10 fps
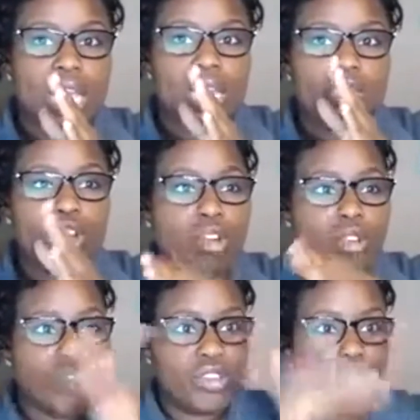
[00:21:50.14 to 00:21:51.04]
your
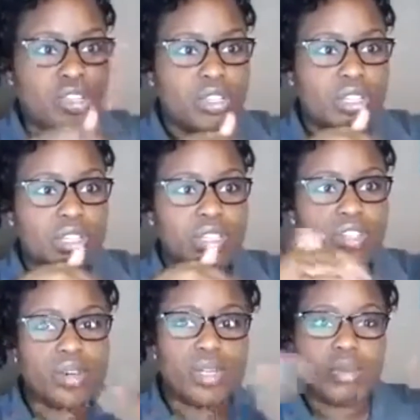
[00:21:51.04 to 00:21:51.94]

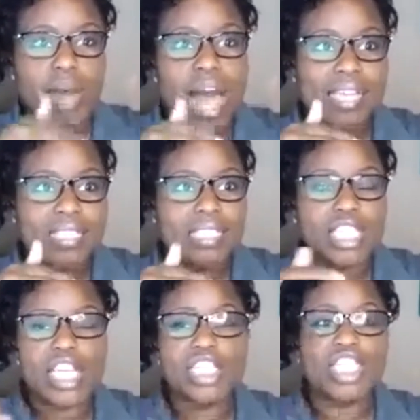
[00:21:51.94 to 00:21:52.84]

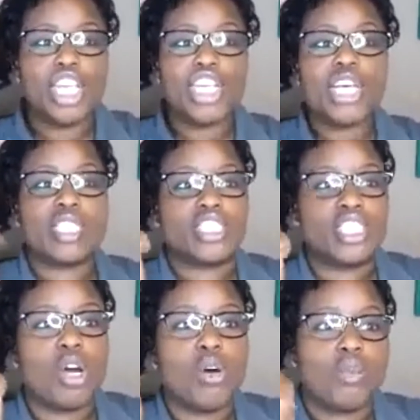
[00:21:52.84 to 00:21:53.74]
deposits, it doesn't
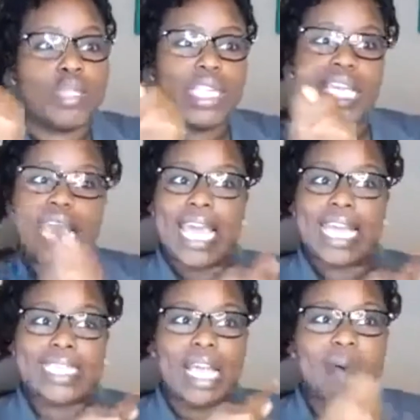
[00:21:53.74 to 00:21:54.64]
show up and say
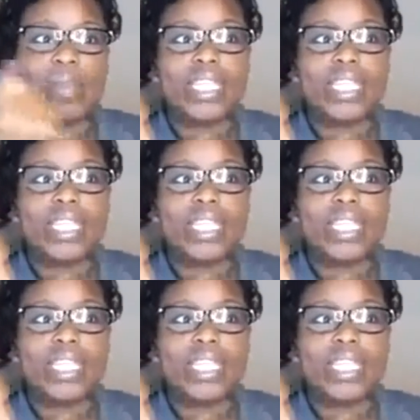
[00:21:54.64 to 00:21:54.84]
Cash App.